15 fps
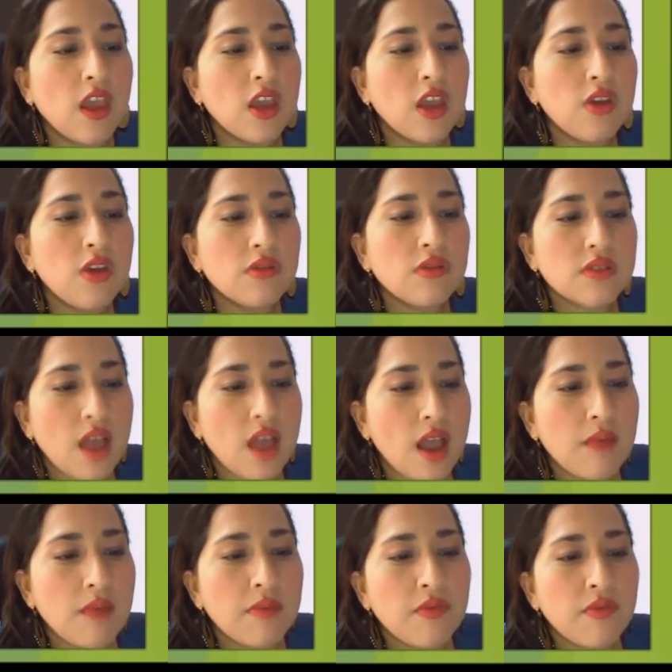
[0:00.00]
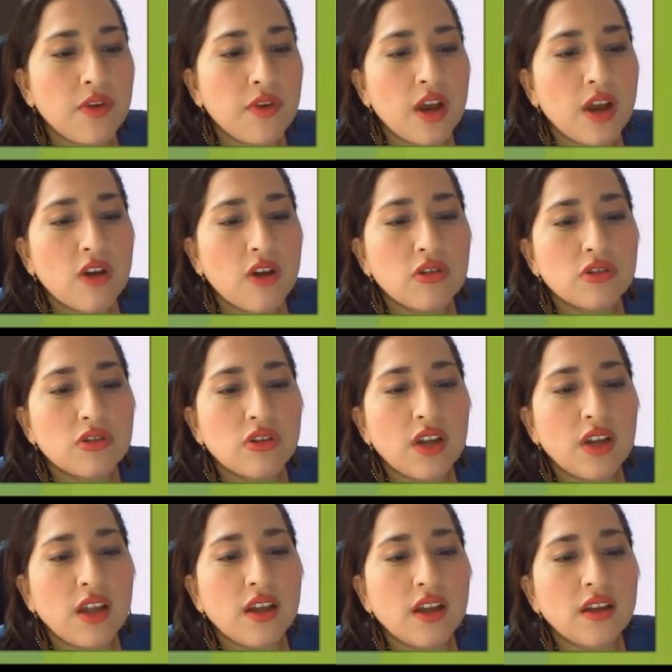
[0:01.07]
Use a before a
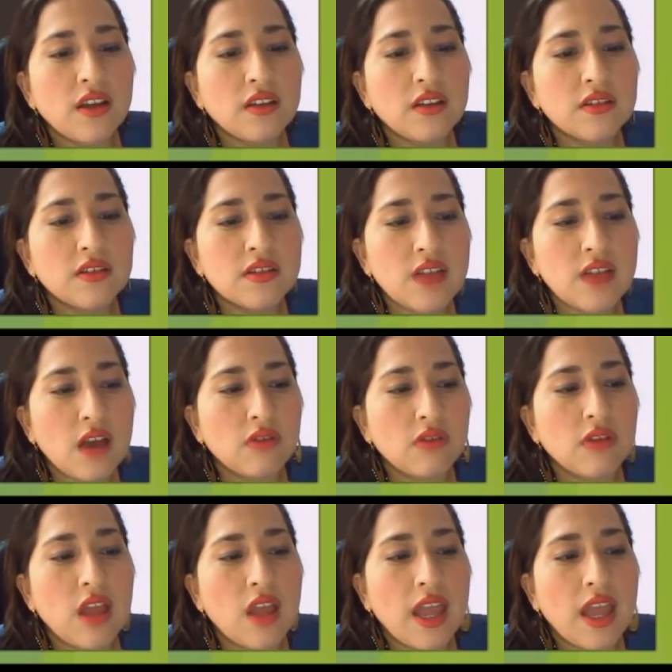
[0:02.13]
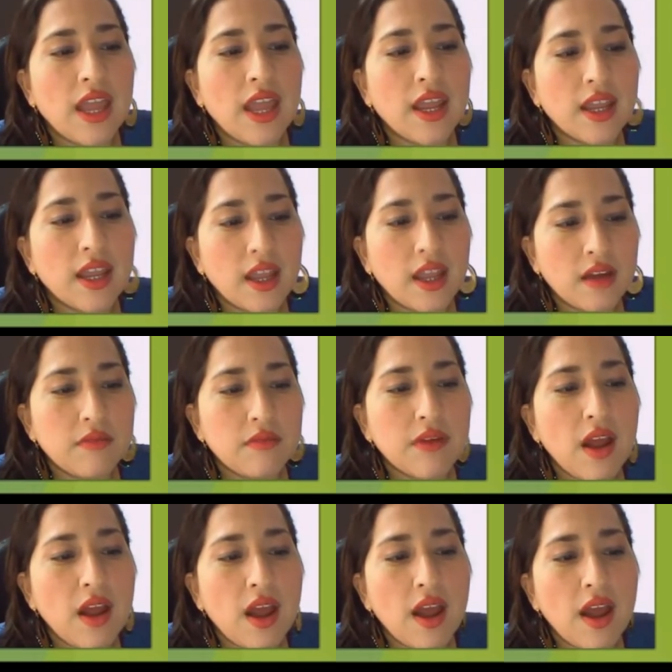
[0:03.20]
consonant sound. A
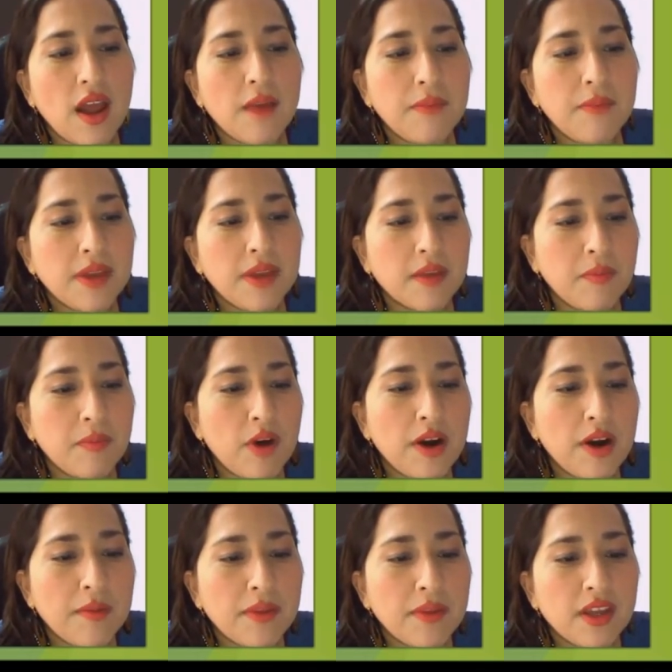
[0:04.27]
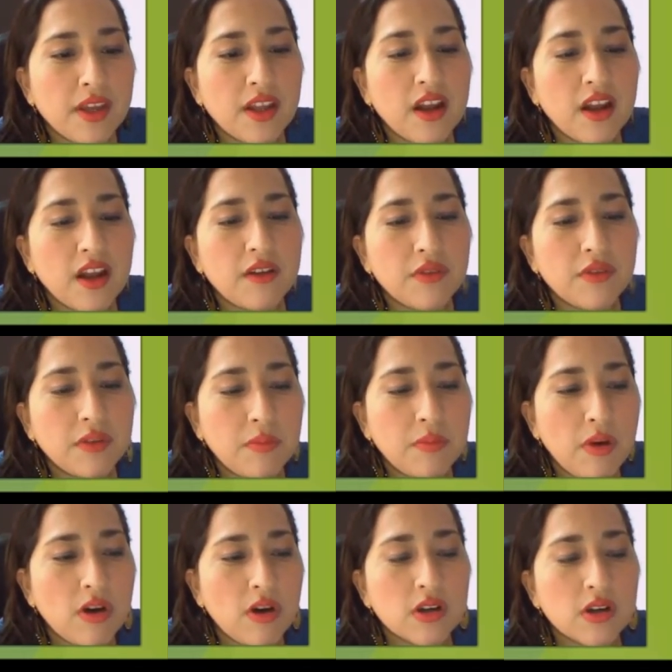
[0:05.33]
camera, a big apartment, a red
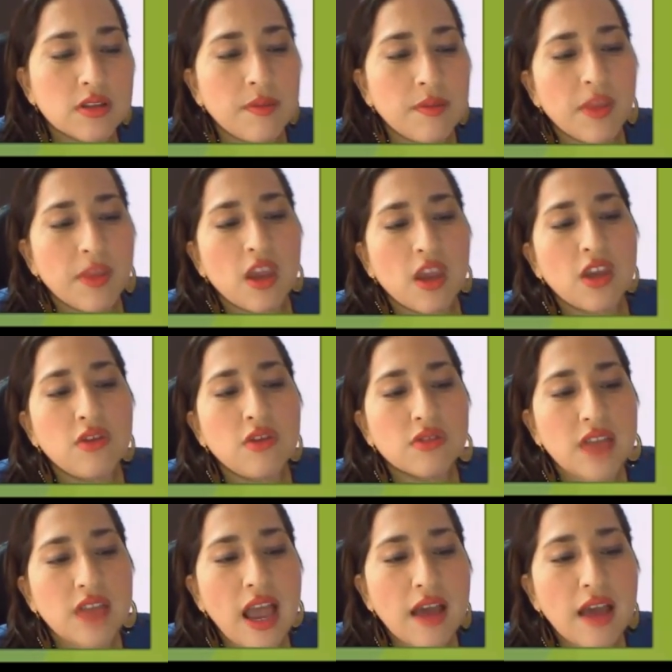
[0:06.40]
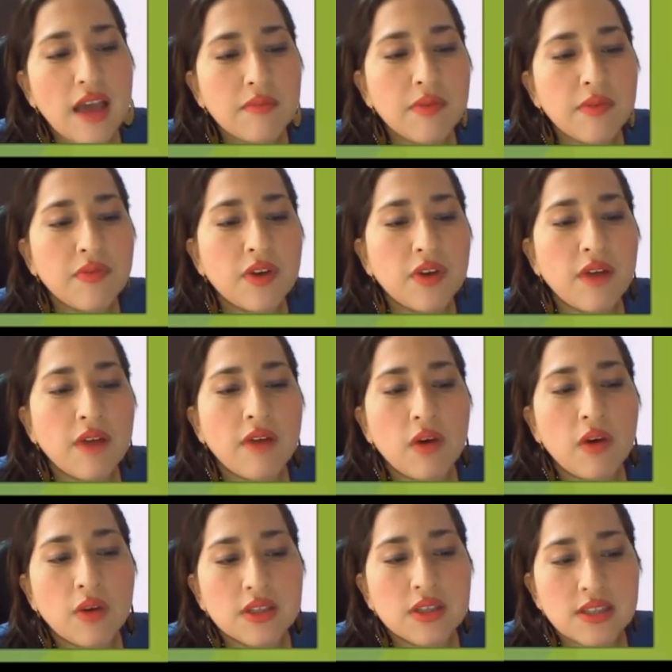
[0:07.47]
box. Use and before a
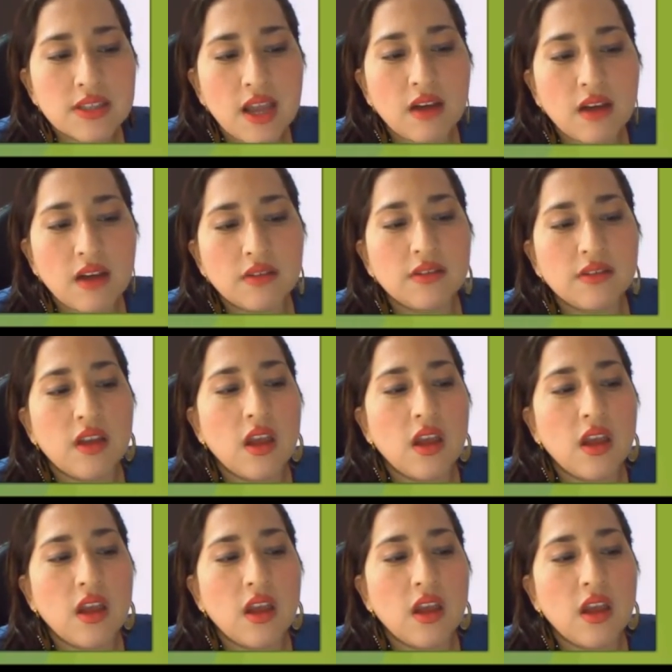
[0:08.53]
vowel sound.